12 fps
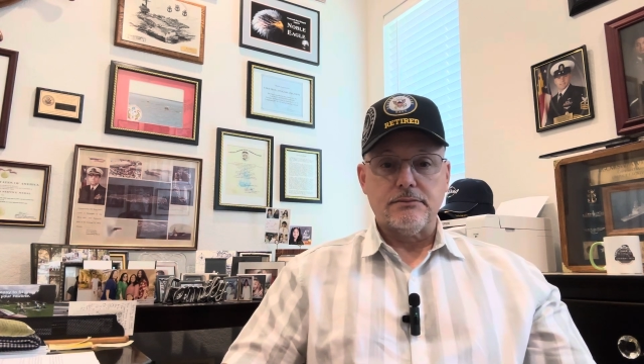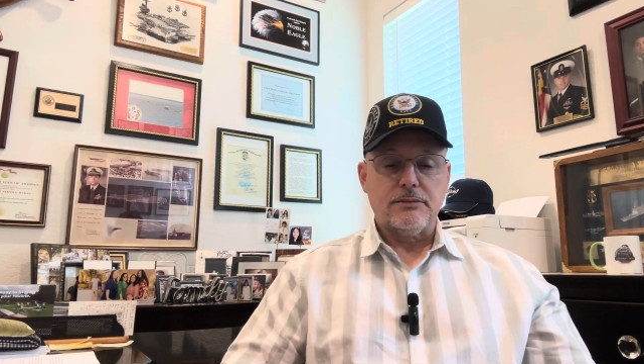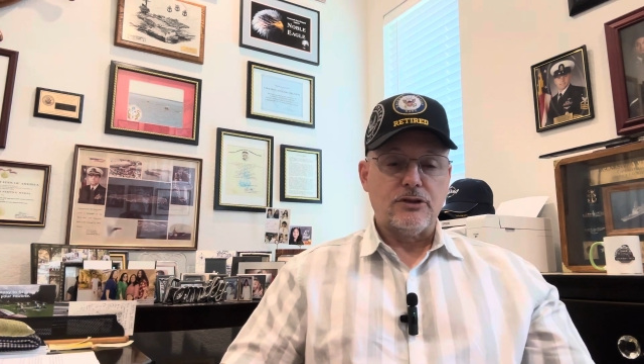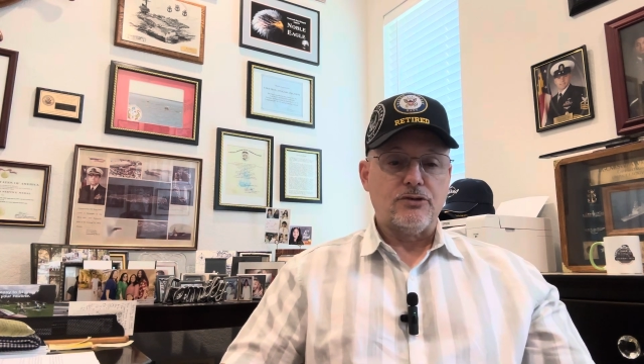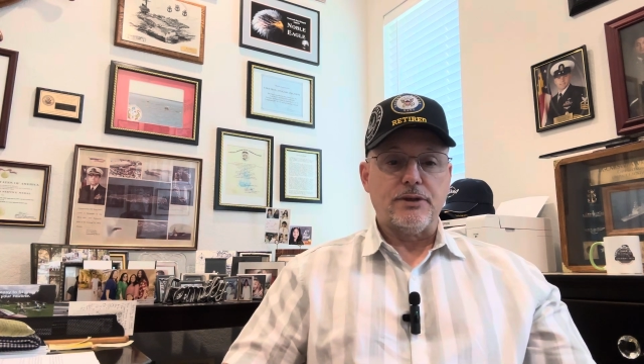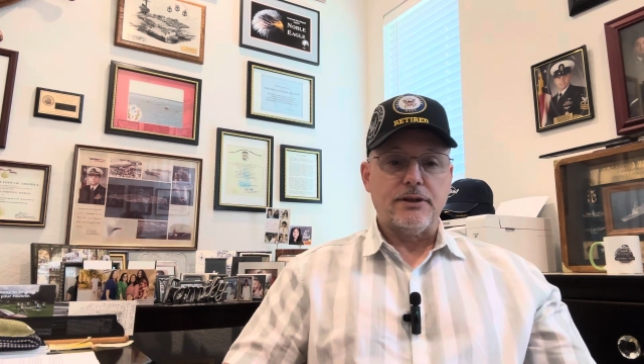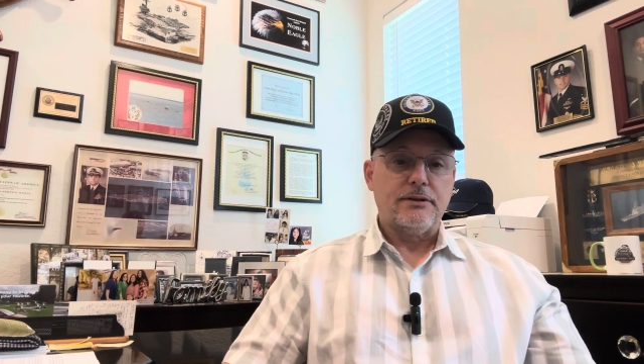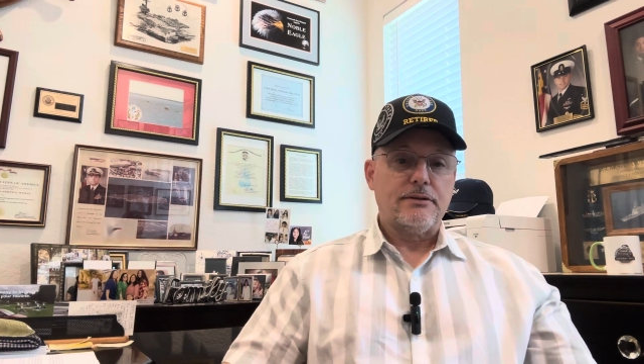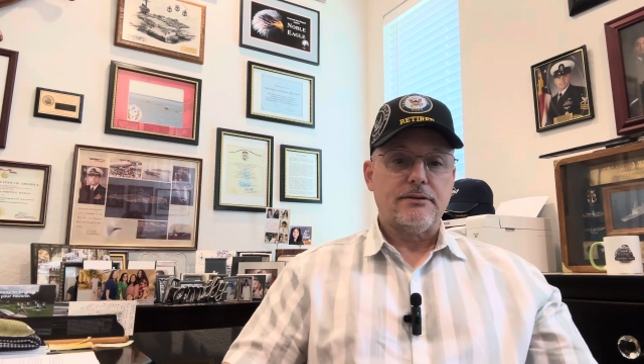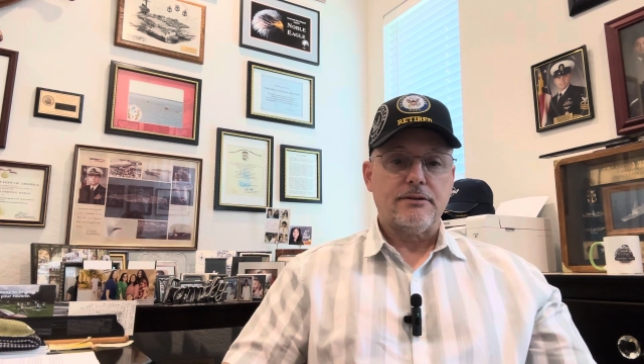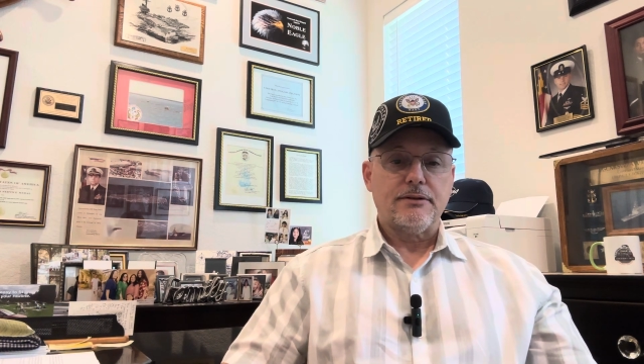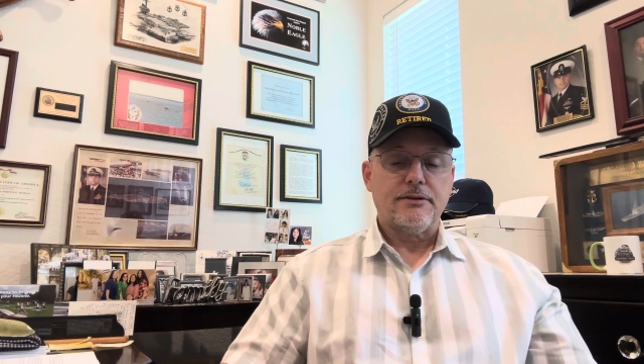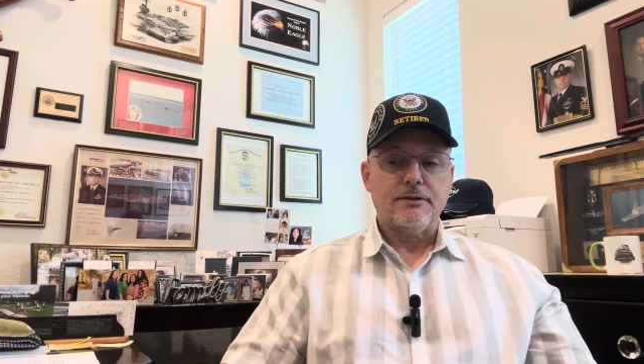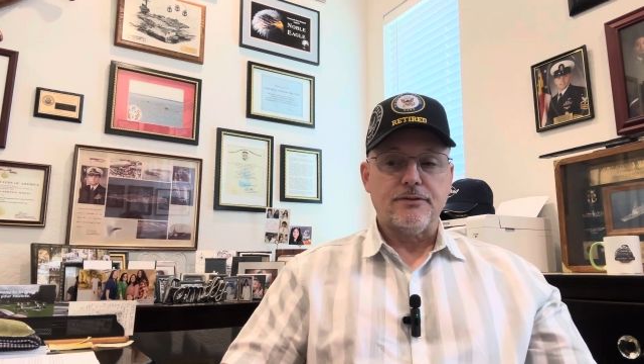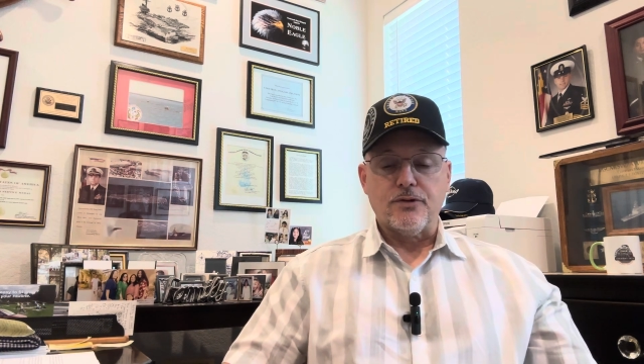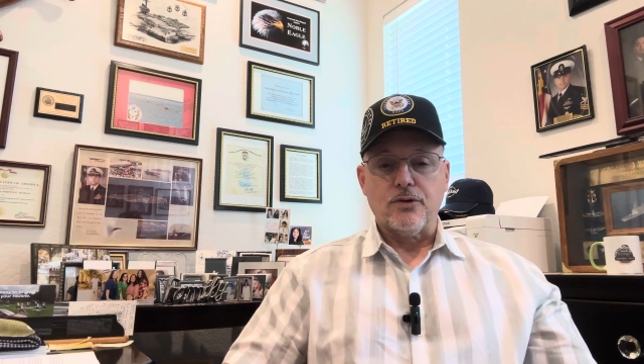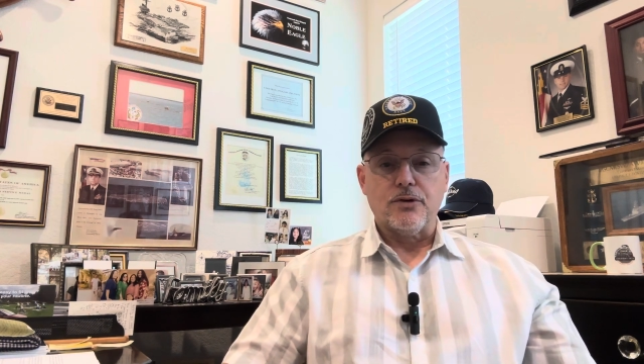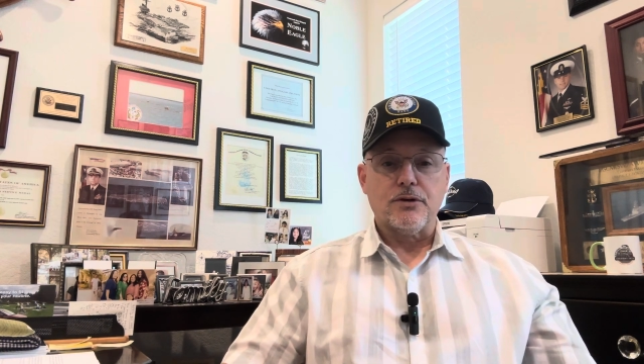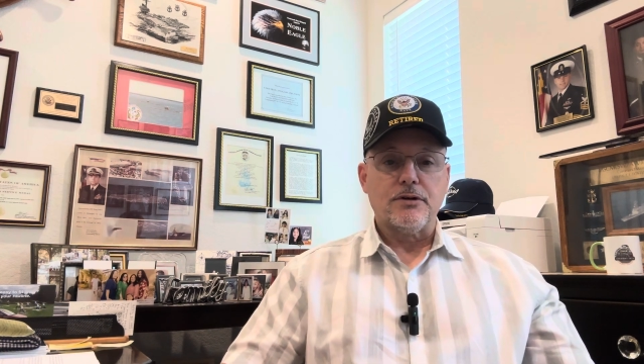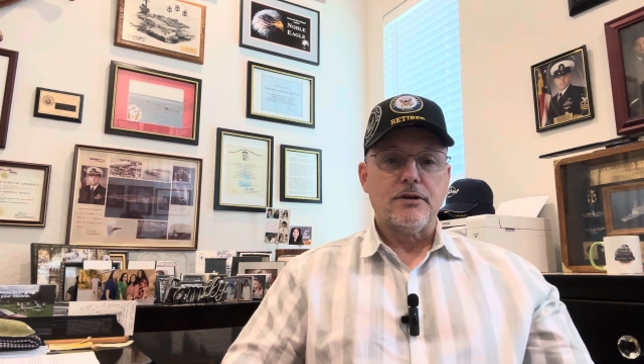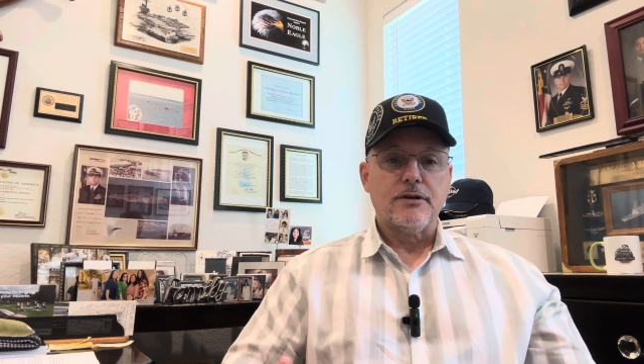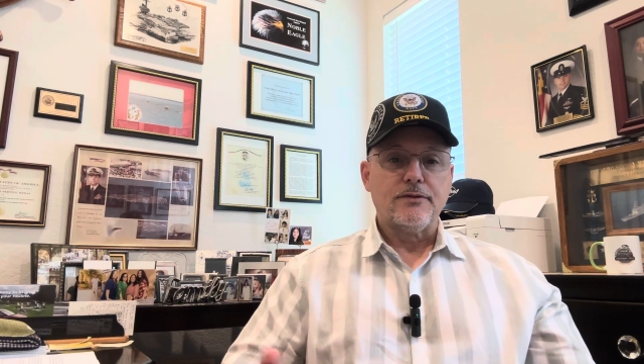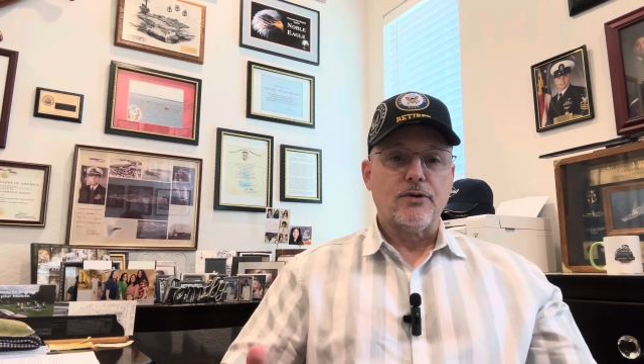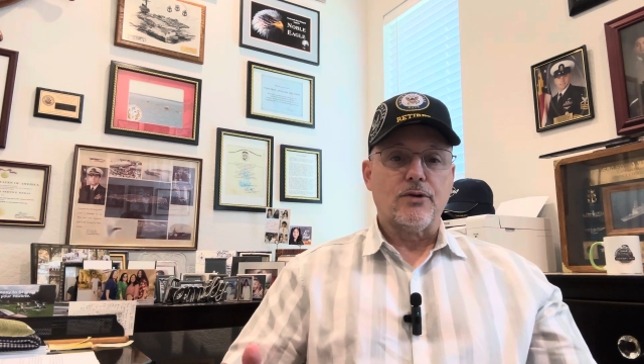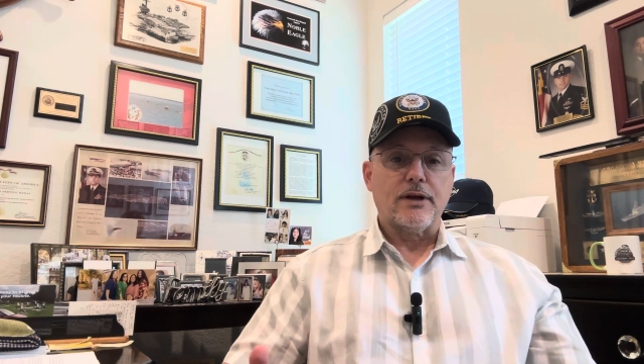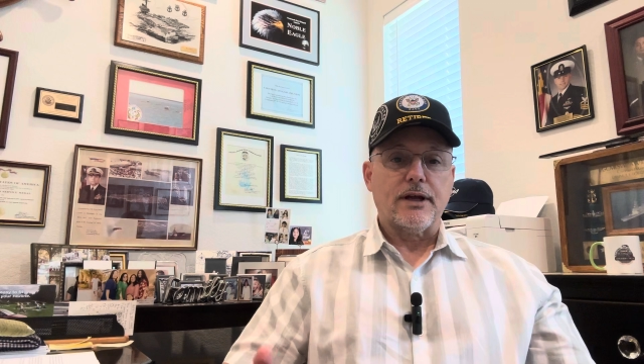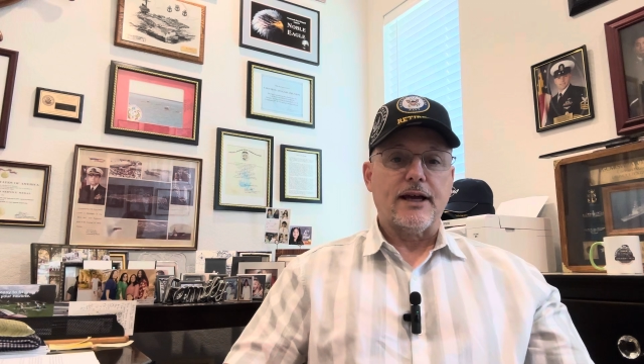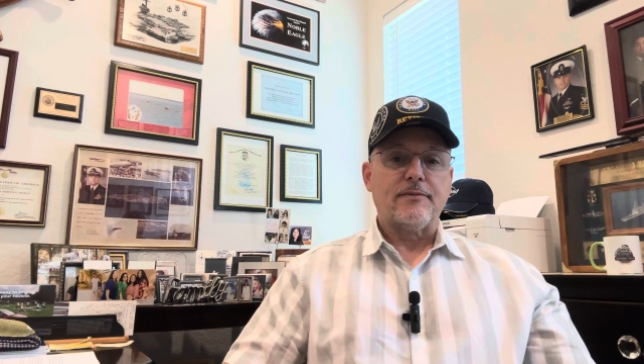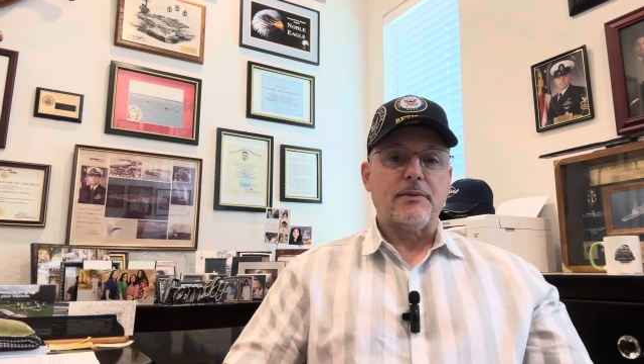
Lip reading: between 4, 4.5,